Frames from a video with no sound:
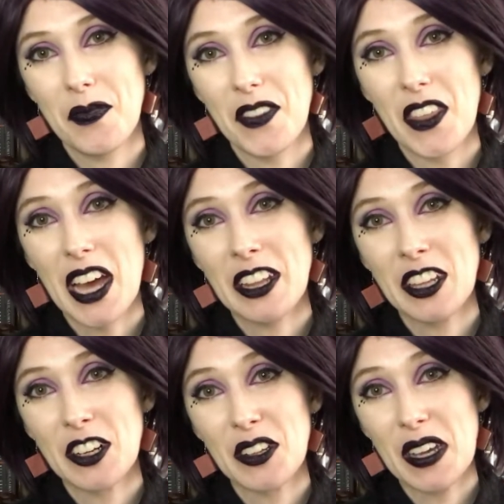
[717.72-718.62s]
that
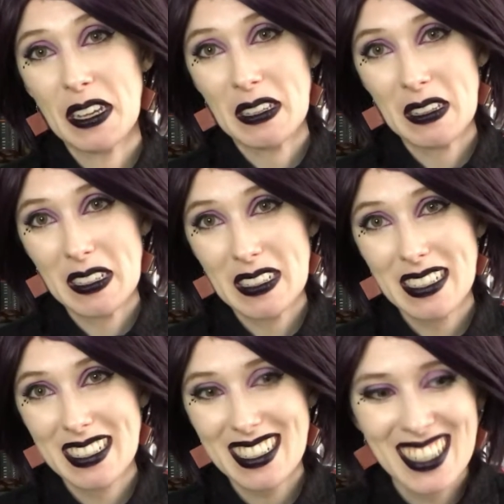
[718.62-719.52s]
they're like
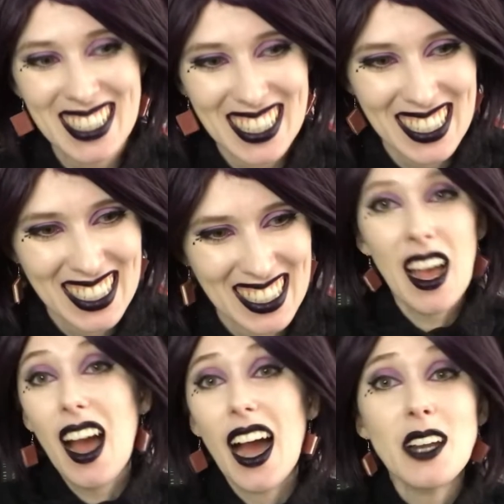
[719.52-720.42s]
this.
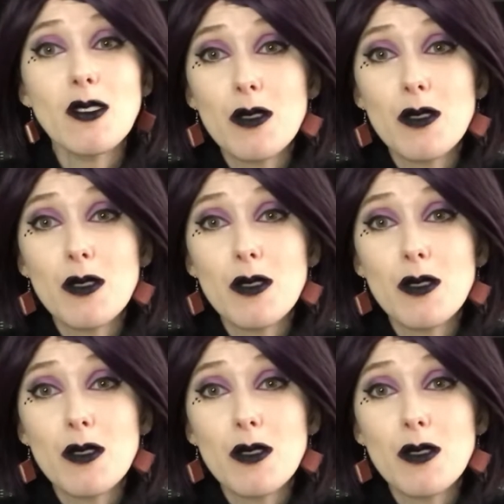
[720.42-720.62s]
I don't